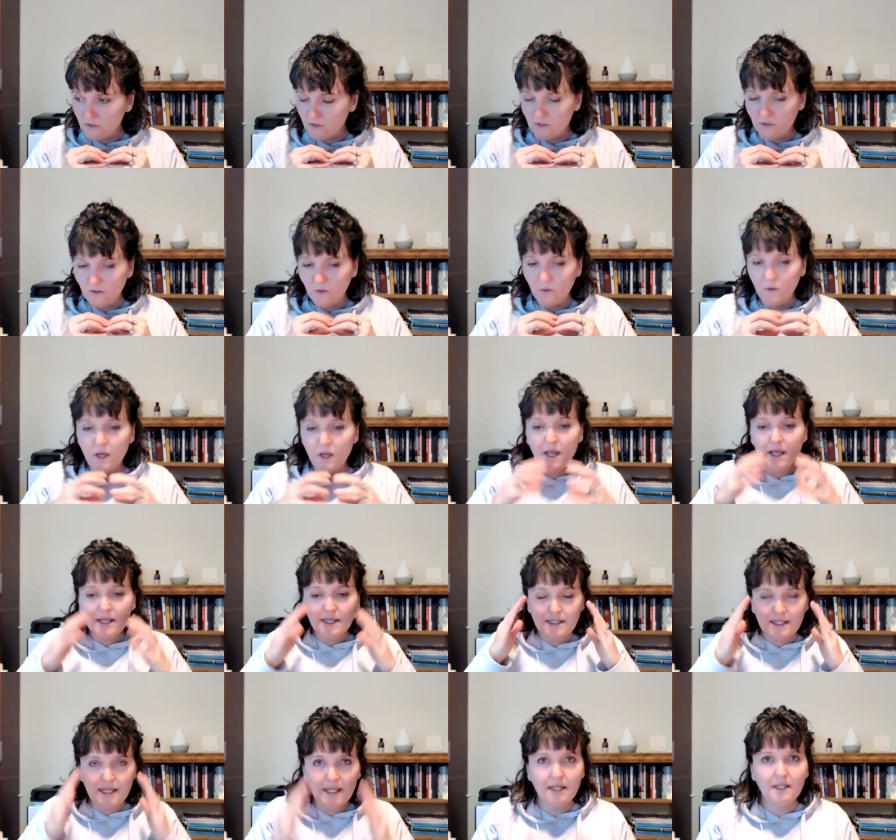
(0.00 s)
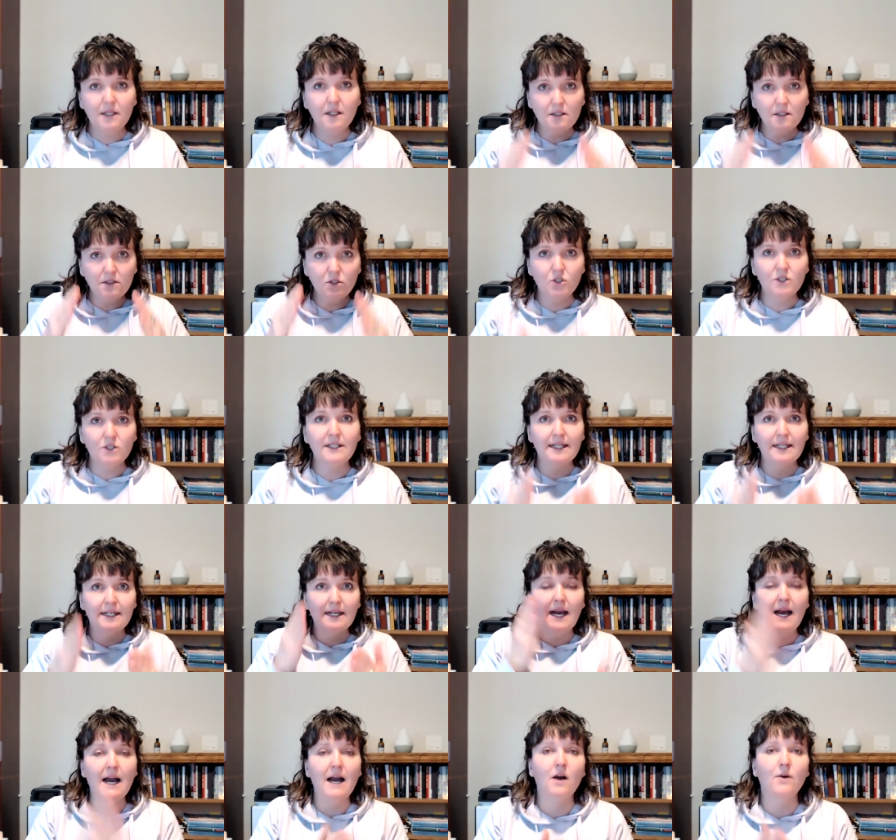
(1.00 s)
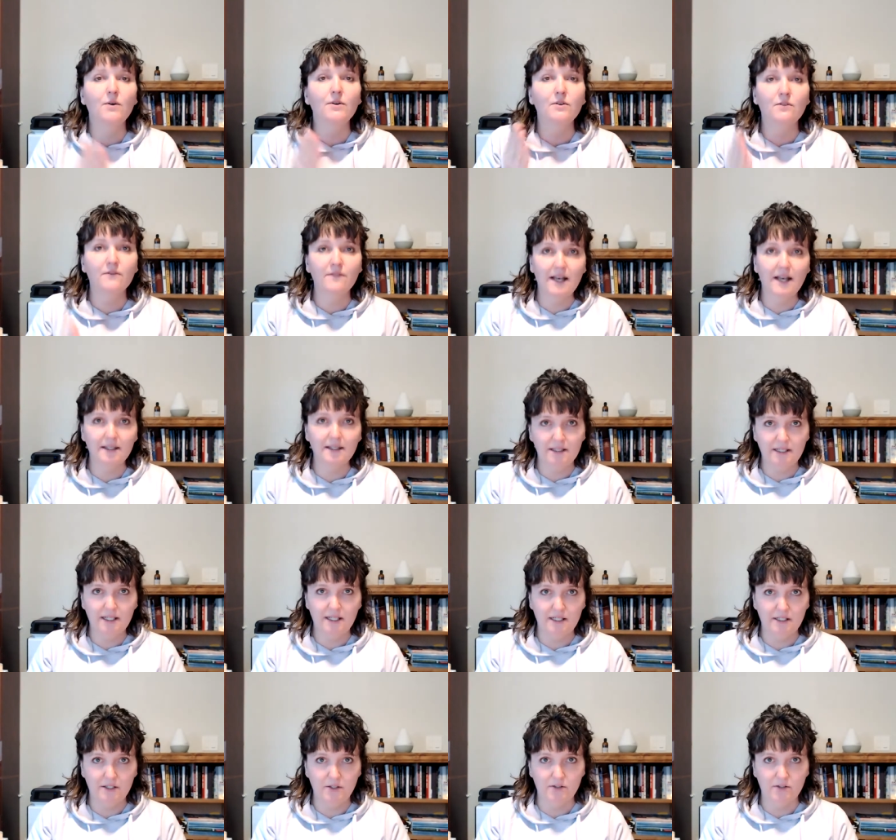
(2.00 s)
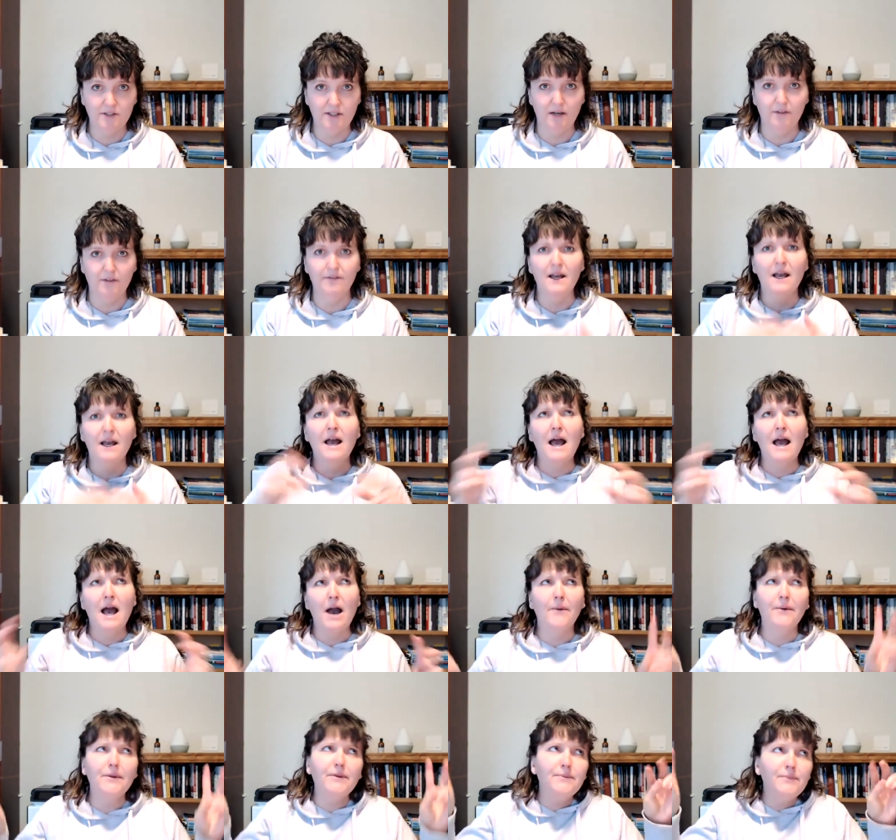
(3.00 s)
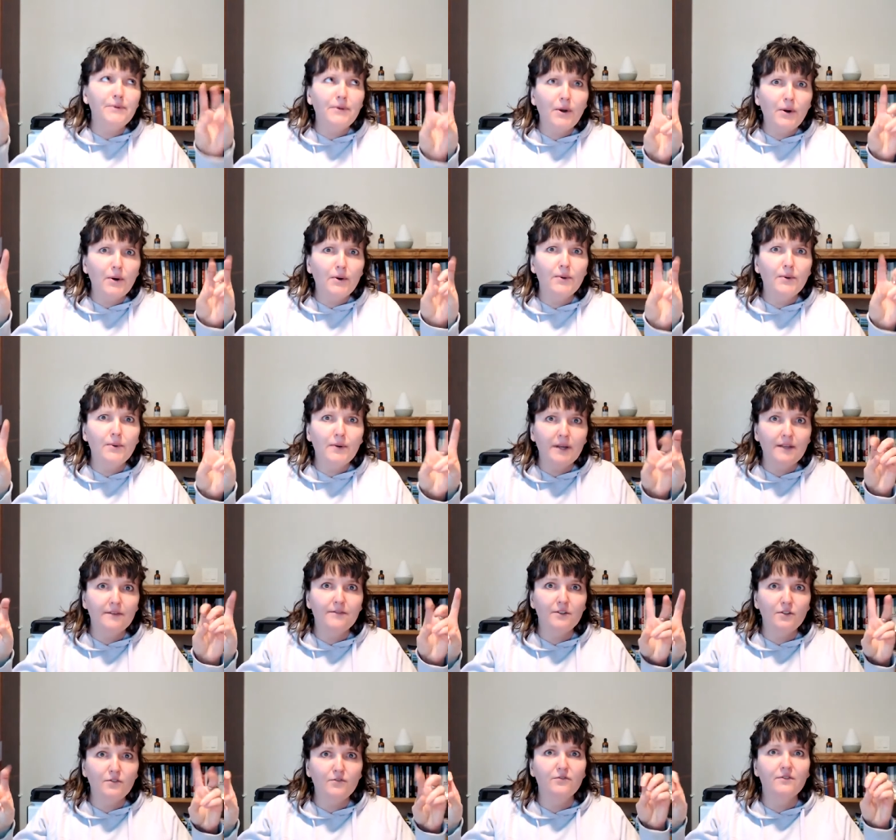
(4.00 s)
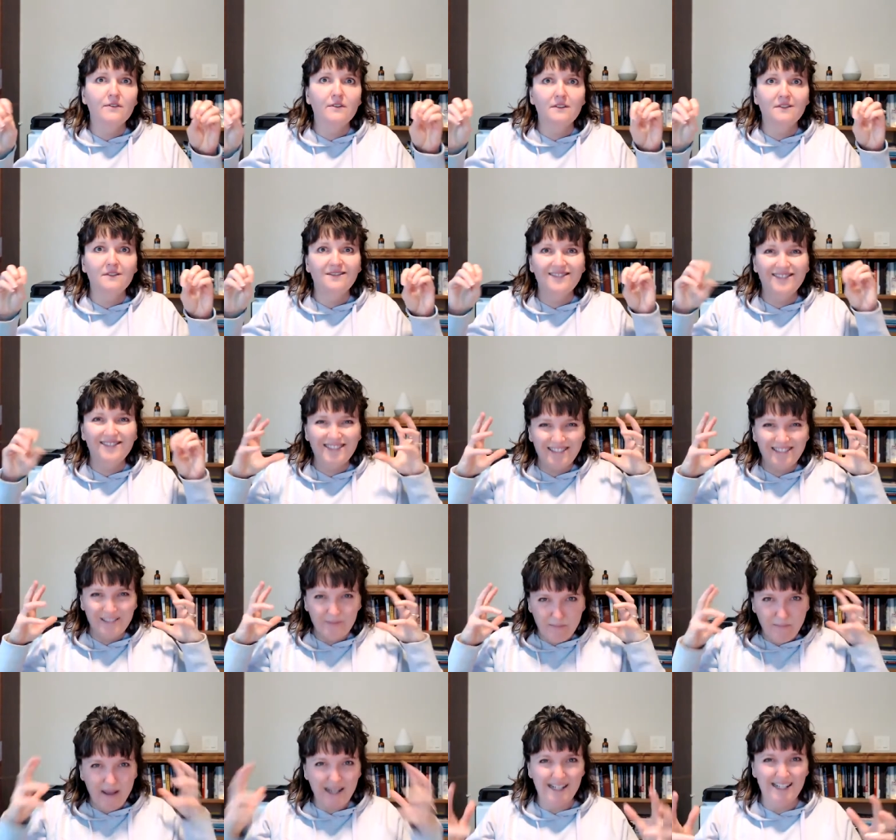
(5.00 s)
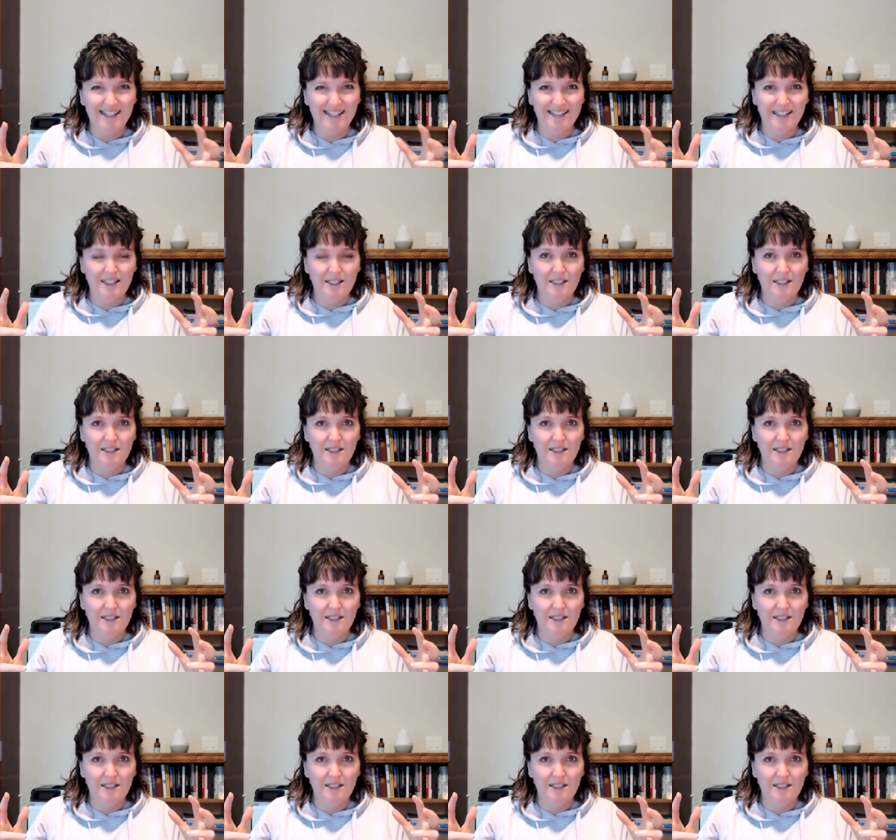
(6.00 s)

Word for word: So take a look at how you're validating yourself. How will you know if you've made it?